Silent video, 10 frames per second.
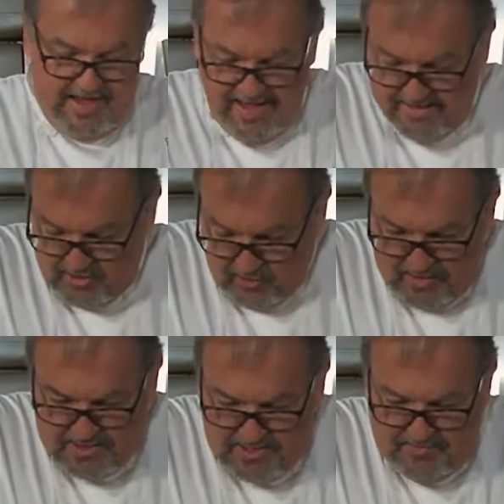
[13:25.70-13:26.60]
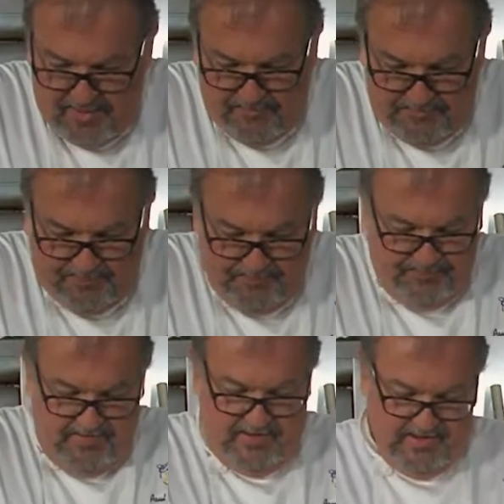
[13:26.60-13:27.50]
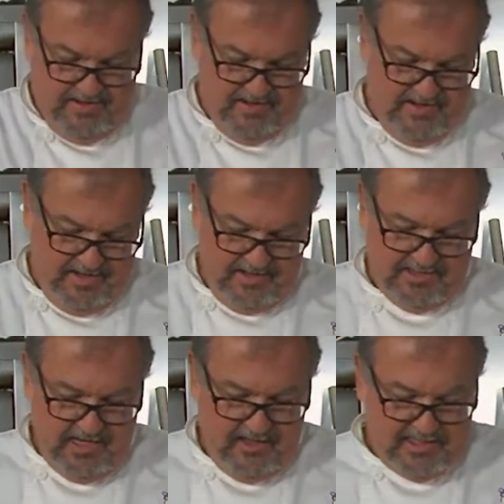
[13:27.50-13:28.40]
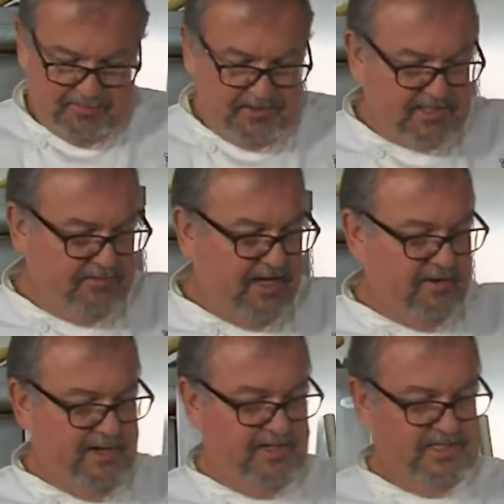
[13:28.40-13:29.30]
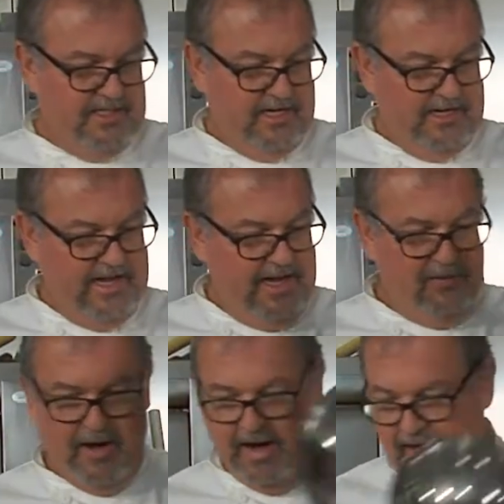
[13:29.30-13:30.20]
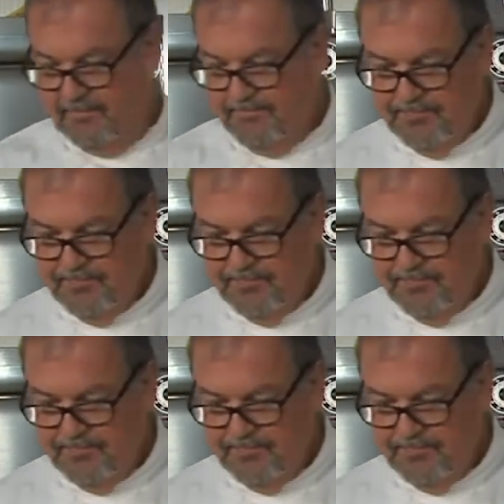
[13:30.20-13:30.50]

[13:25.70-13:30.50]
and crush them up. So let's put some Nutter butters in there. Yeah, why not?